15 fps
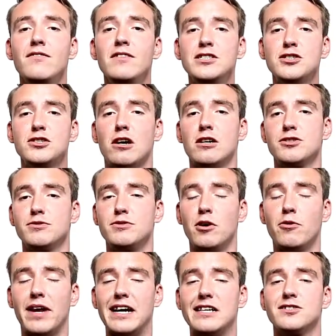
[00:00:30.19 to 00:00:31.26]
This is also
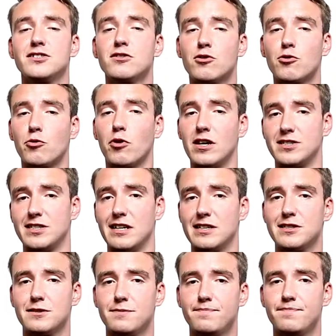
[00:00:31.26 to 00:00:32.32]
known as
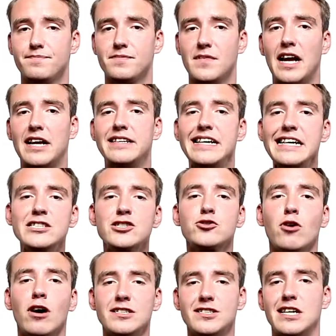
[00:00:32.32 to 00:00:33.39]
cross-ex, and each
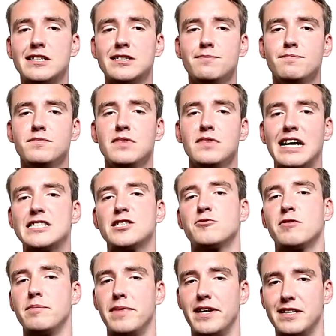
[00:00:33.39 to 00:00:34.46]
cross-ex lasts
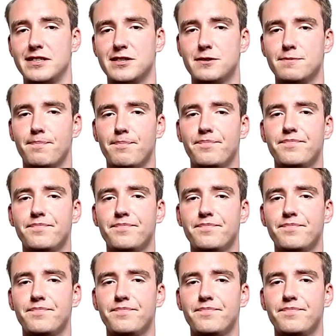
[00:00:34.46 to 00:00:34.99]
3 minutes.